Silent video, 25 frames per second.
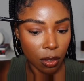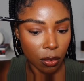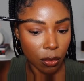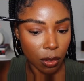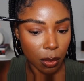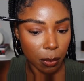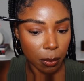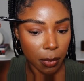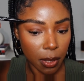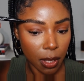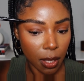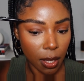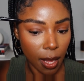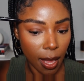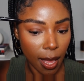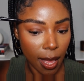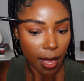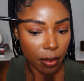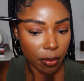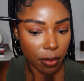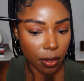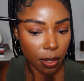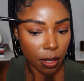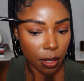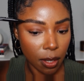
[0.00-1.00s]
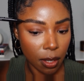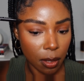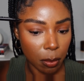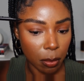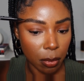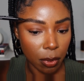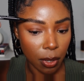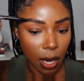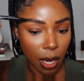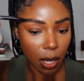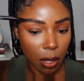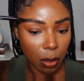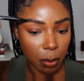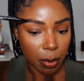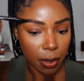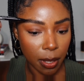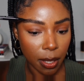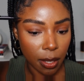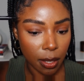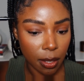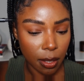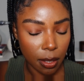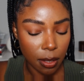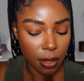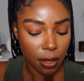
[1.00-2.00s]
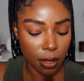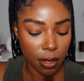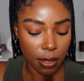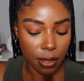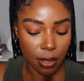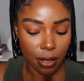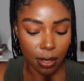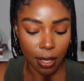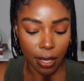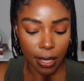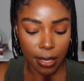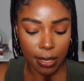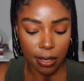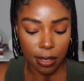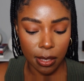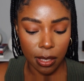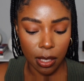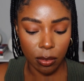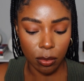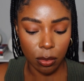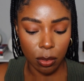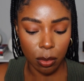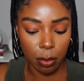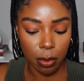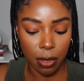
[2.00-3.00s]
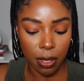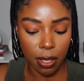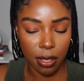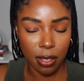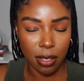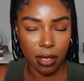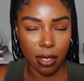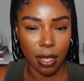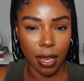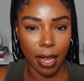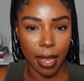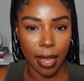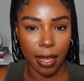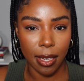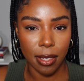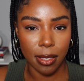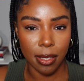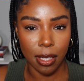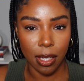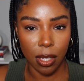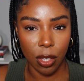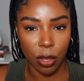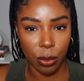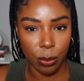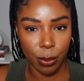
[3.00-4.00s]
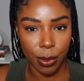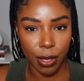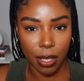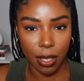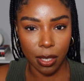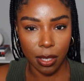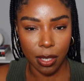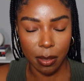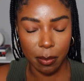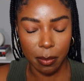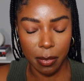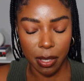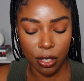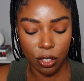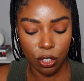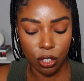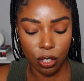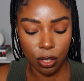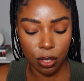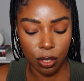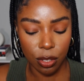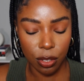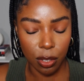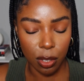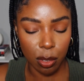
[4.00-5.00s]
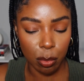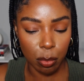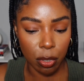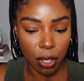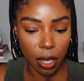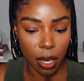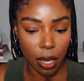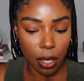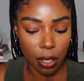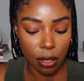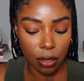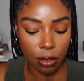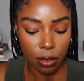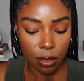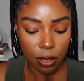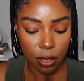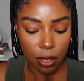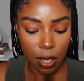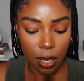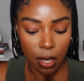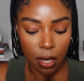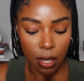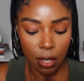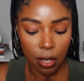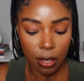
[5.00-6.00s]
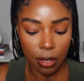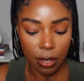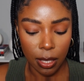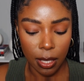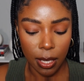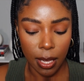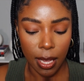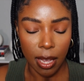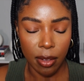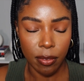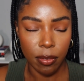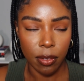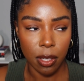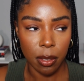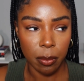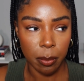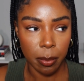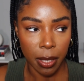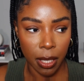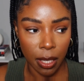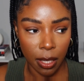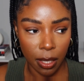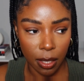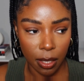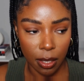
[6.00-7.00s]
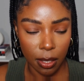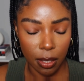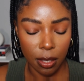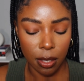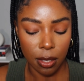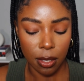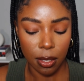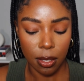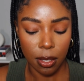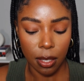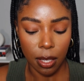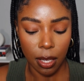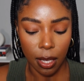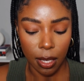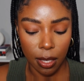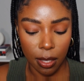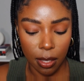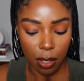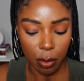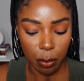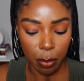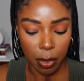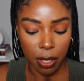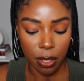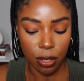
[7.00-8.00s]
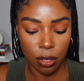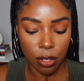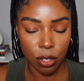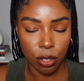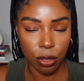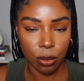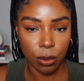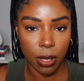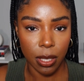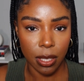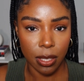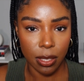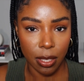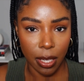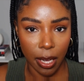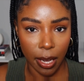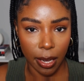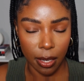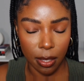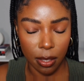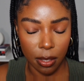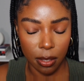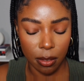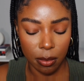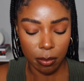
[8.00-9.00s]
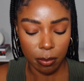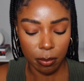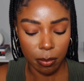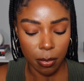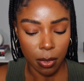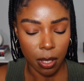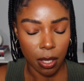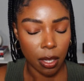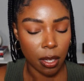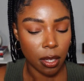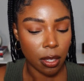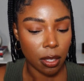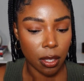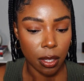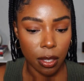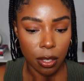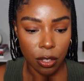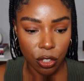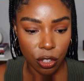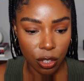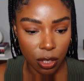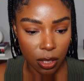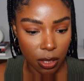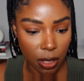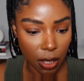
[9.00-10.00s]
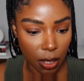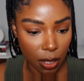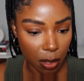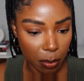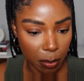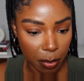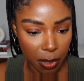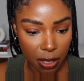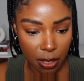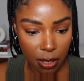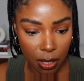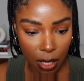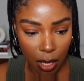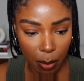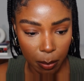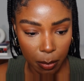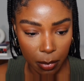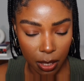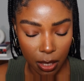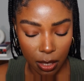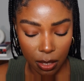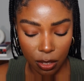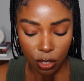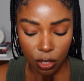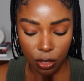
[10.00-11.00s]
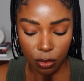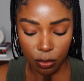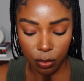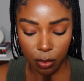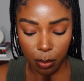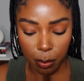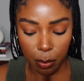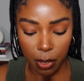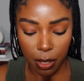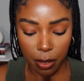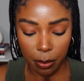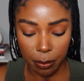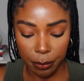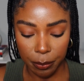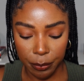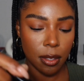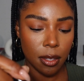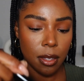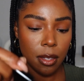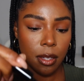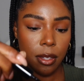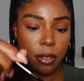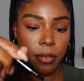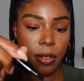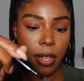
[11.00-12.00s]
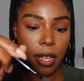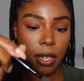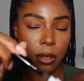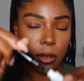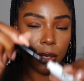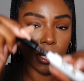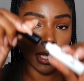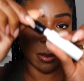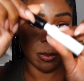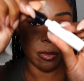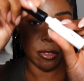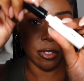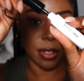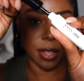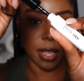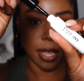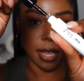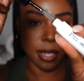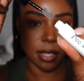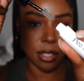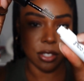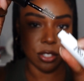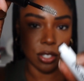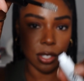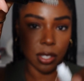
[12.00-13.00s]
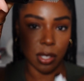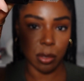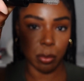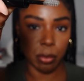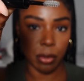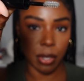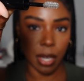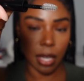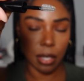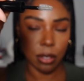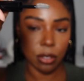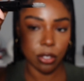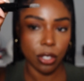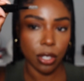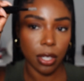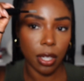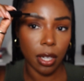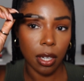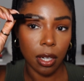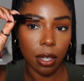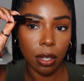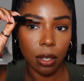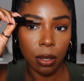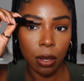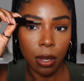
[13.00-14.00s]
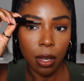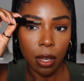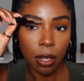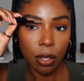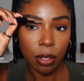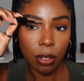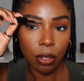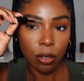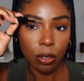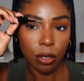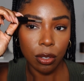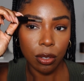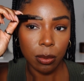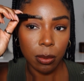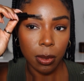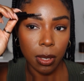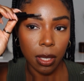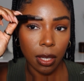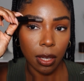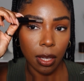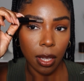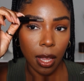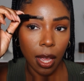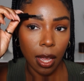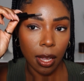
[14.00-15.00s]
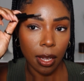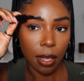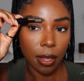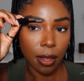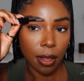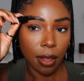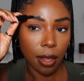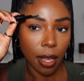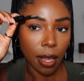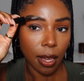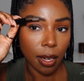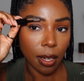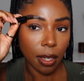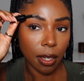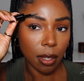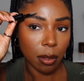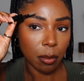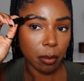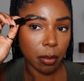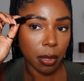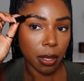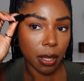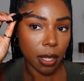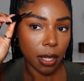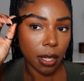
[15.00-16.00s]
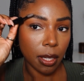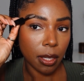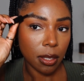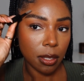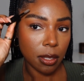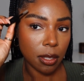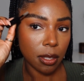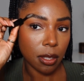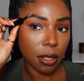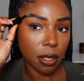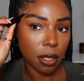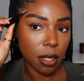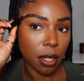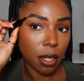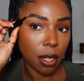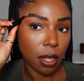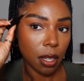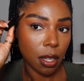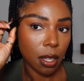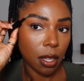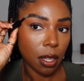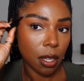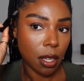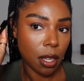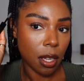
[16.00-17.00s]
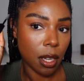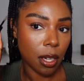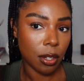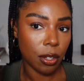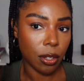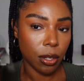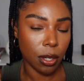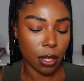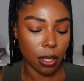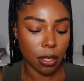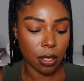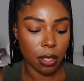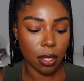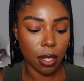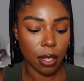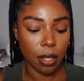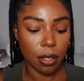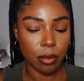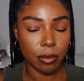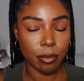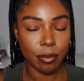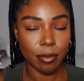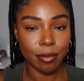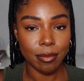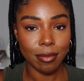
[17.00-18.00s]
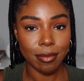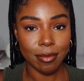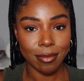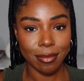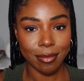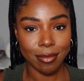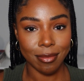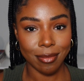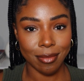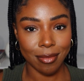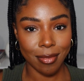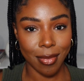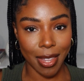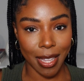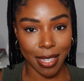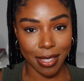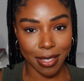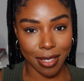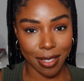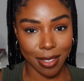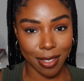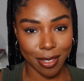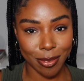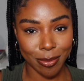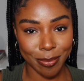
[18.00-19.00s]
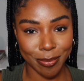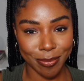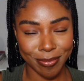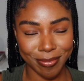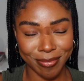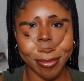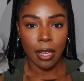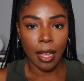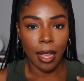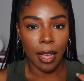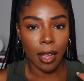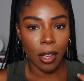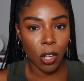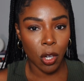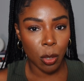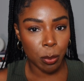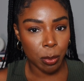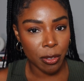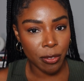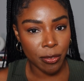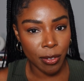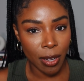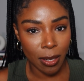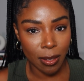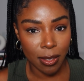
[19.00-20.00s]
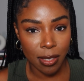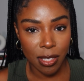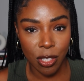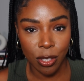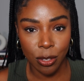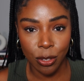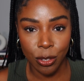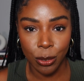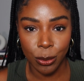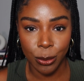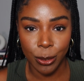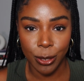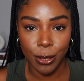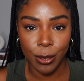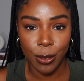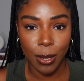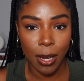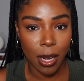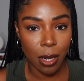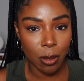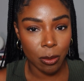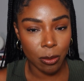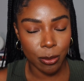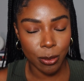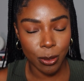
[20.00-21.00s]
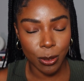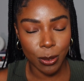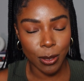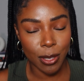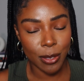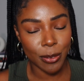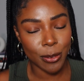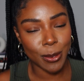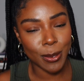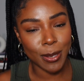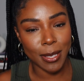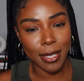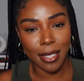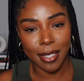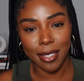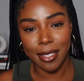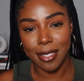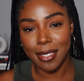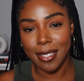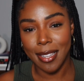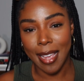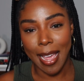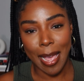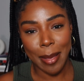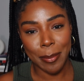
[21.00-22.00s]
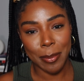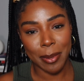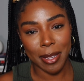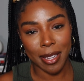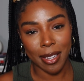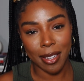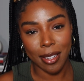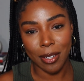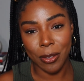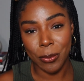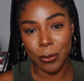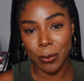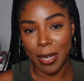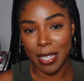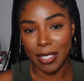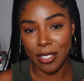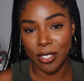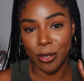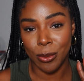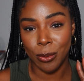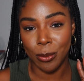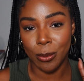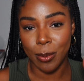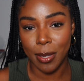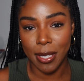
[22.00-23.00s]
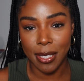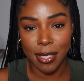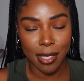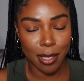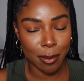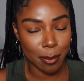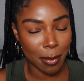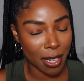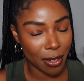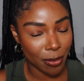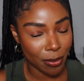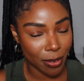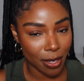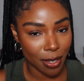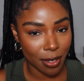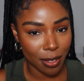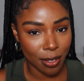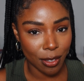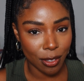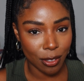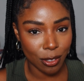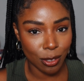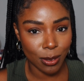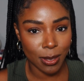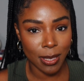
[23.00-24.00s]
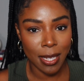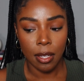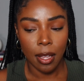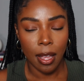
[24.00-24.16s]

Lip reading: For me, having a brow pen is next level because it adds like a 3D dimension to your brows. Like having the pen and the pencil in tandem is just like the best combination for me. The final step for that is just brow gel. You just want to lock that in place and you're good to go. That's it. I hope you found this tutorial helpful. If you did, tap in and watch the rest of my videos.